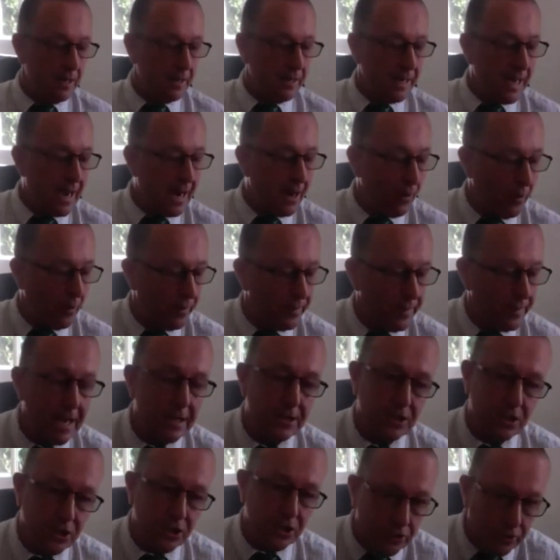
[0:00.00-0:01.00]
Now,
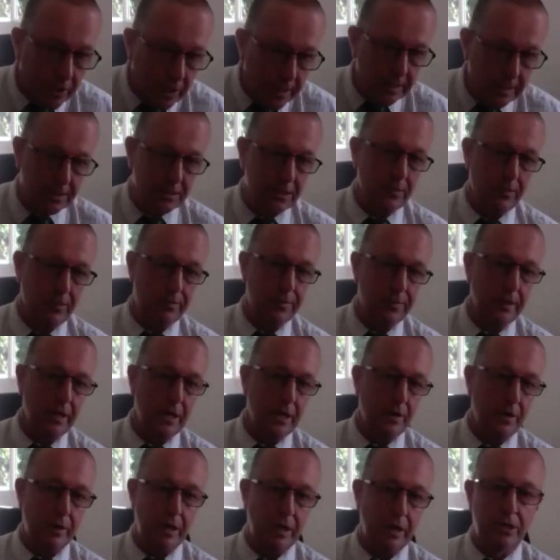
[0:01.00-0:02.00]
that's great in
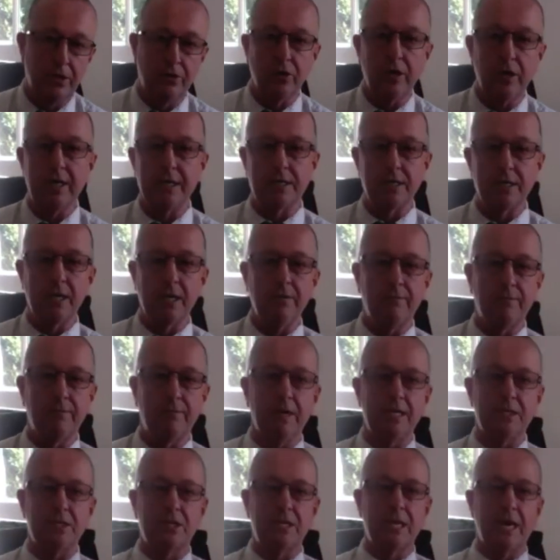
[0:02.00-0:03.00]
theory. Great, Dave.
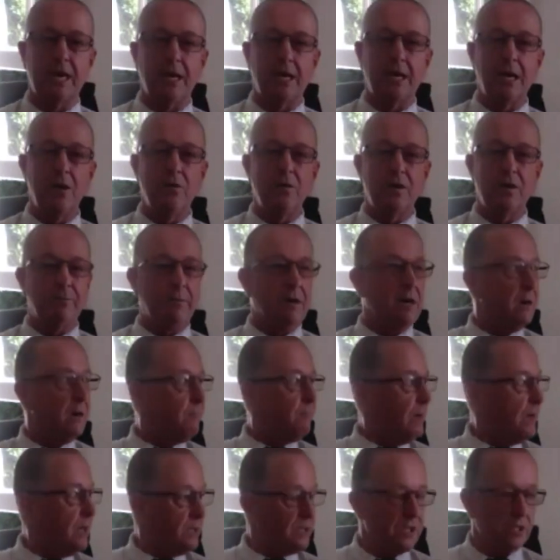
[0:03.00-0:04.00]
Let's get a load of
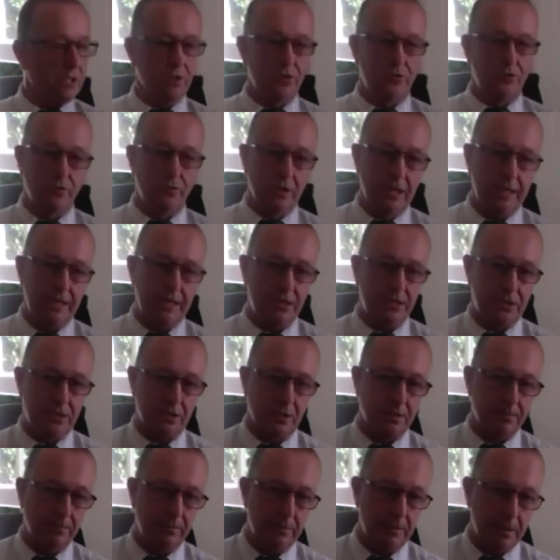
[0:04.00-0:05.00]
pine martens, release
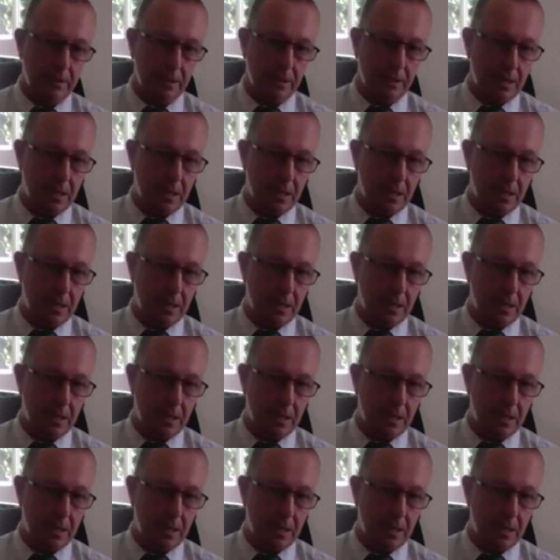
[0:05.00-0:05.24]
them.